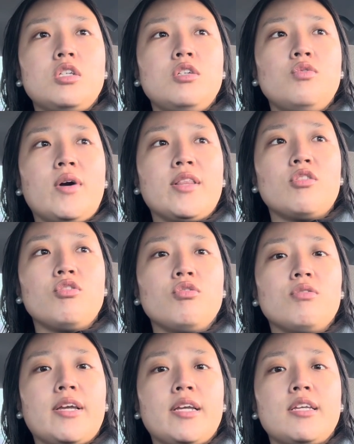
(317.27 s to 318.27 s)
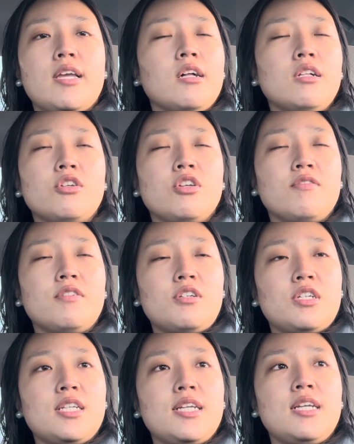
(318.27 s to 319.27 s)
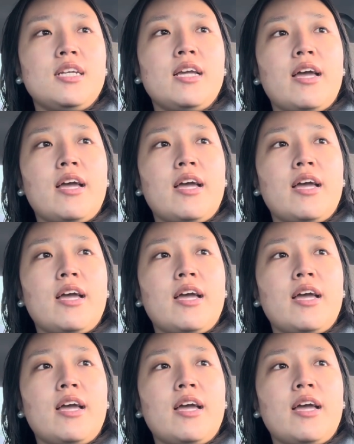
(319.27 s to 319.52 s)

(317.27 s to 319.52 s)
went through like Yale University,